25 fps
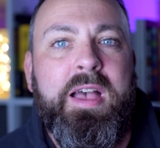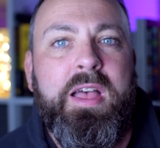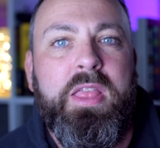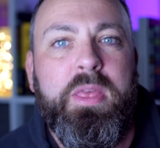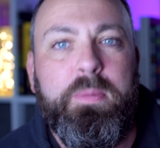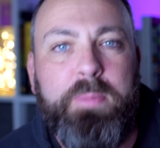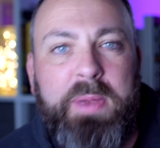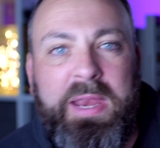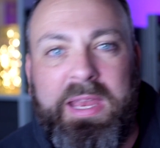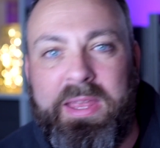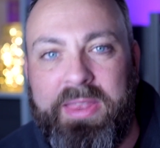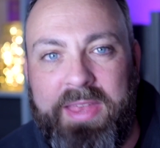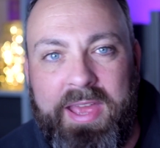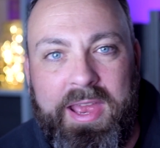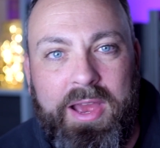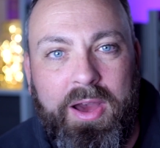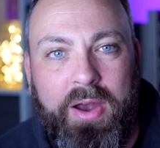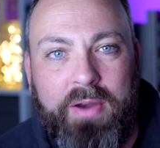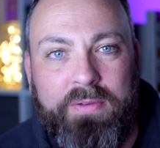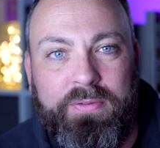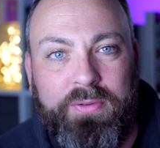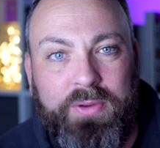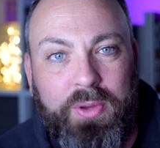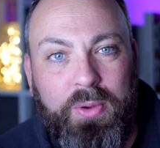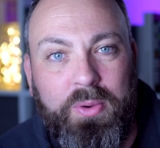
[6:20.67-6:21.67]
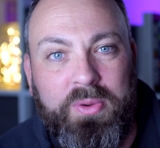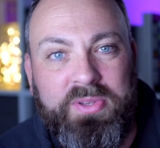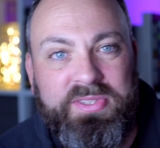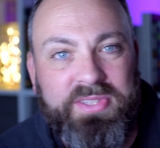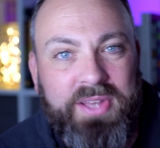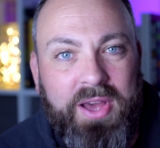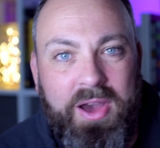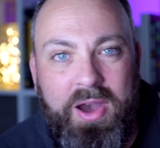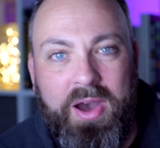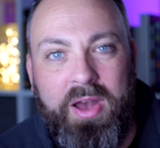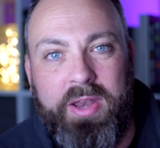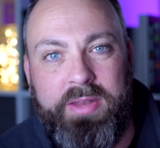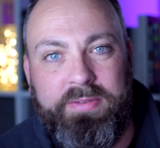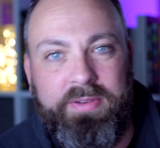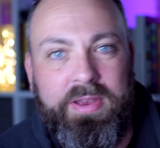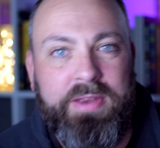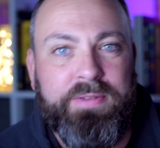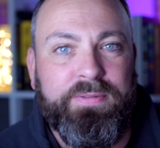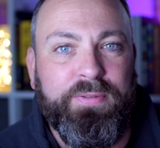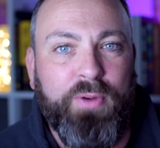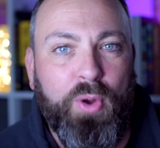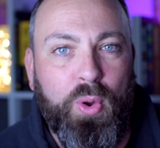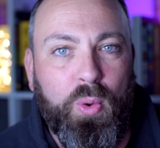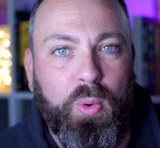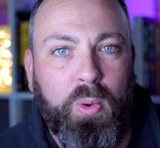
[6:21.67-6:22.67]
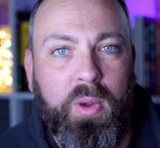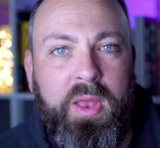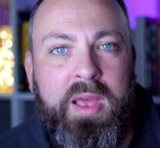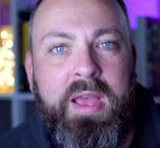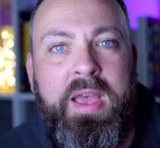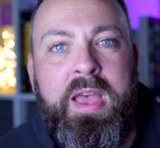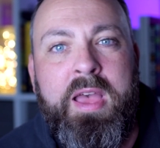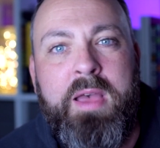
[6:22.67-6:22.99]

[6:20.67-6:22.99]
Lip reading: The bigger they are, of course, the harder they fall.